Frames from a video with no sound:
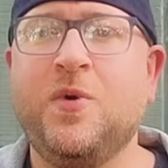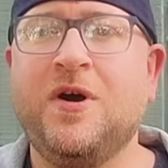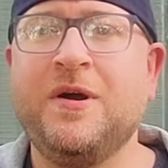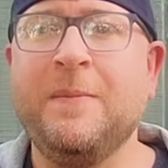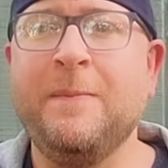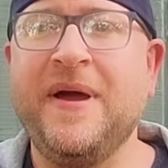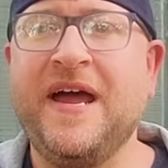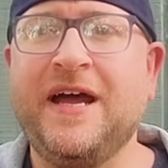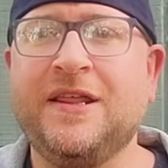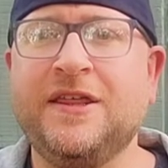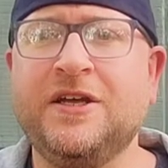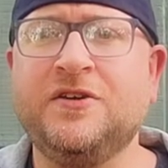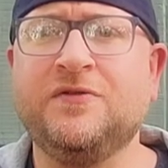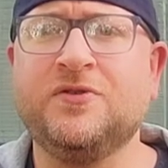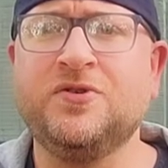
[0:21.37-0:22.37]
welcome back.
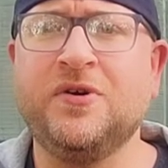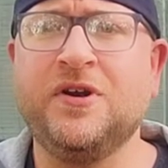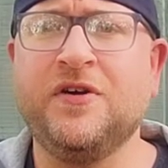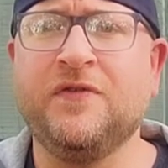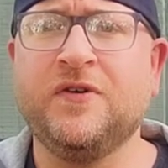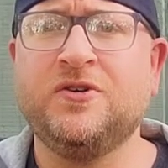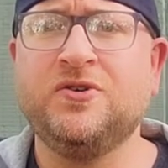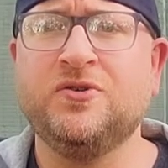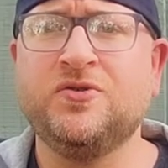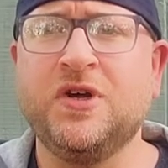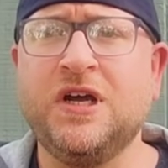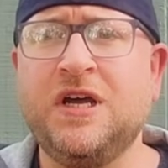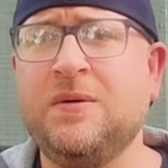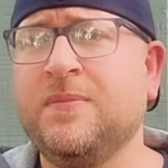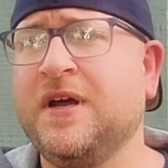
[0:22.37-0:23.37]
Thanks for joining your virtual
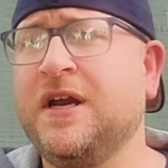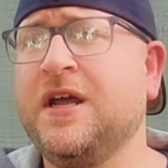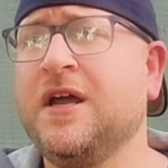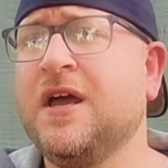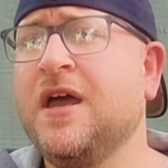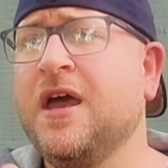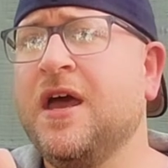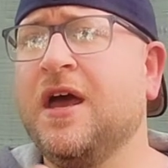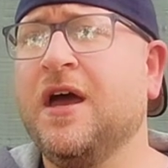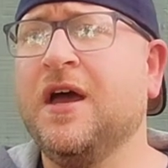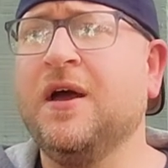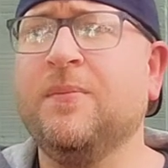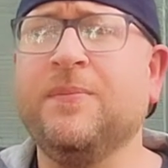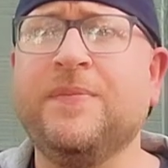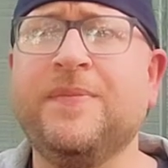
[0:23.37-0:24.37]
drinking buddy.
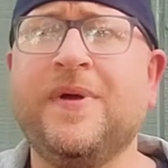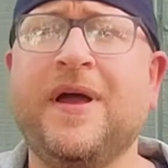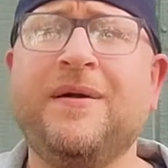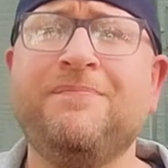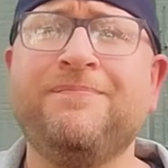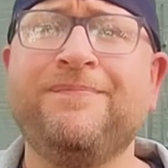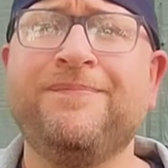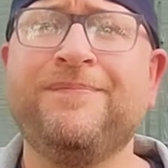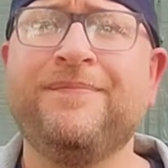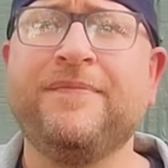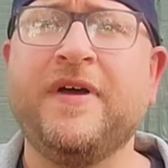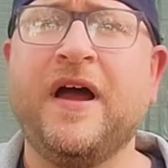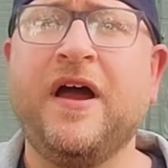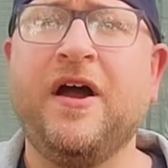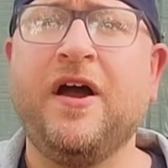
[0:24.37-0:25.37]

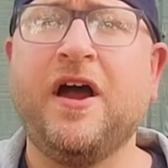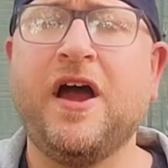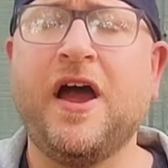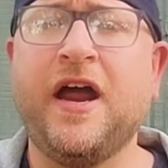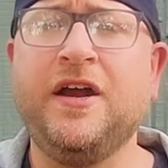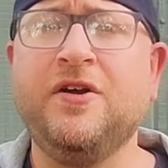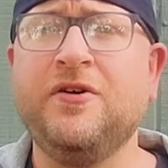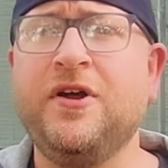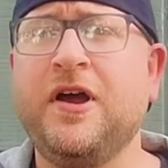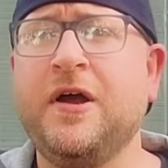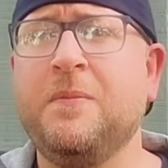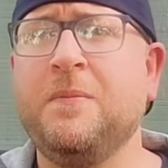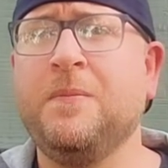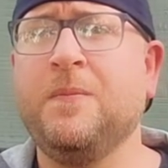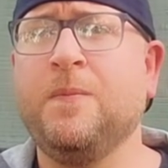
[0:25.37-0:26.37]
I don't know
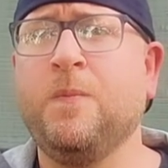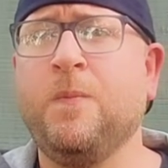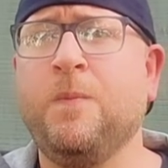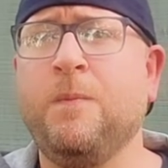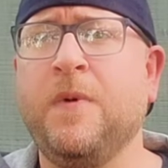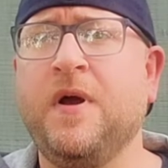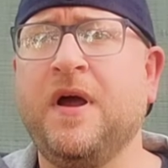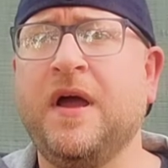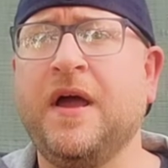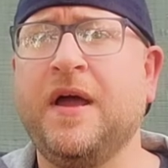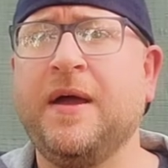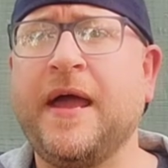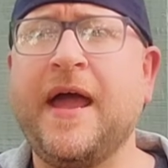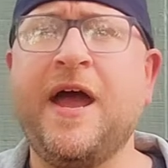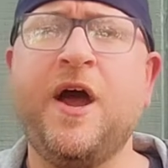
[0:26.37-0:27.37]

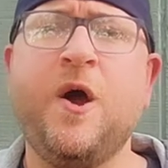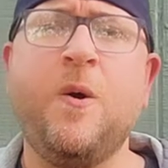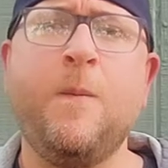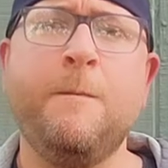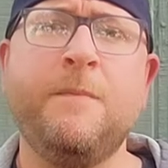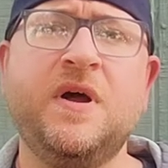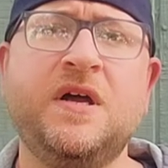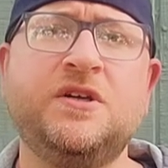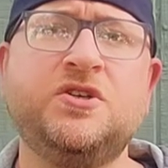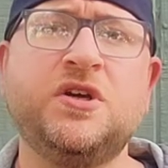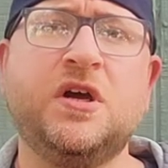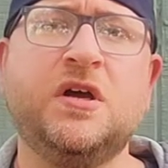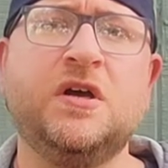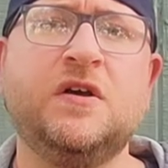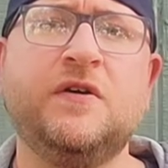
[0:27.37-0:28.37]
how much
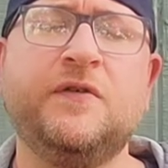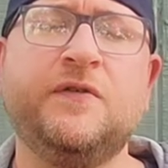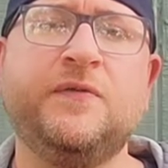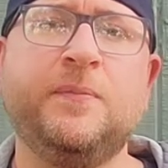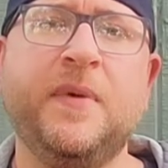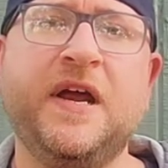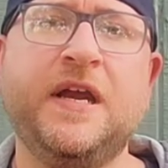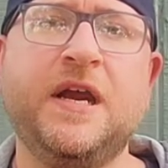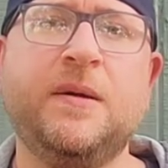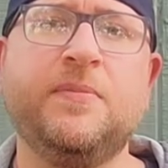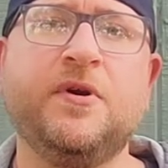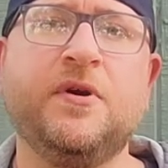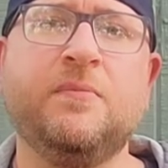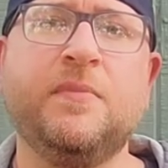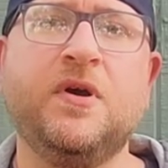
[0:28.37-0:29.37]
of my
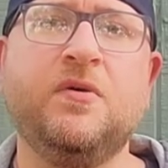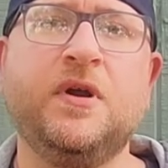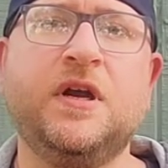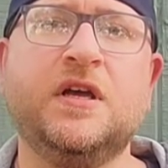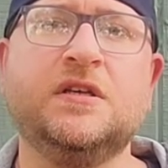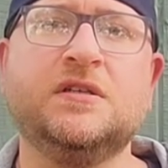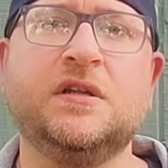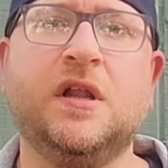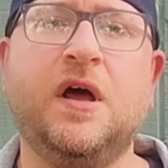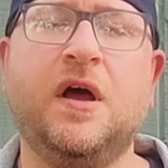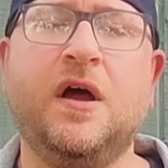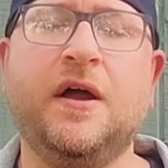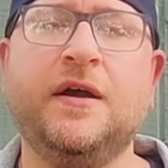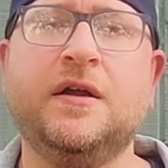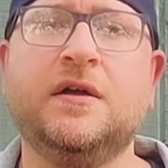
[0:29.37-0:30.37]
neighbor mowing his
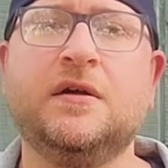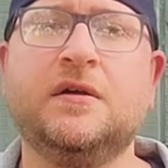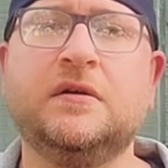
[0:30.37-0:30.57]
lawn,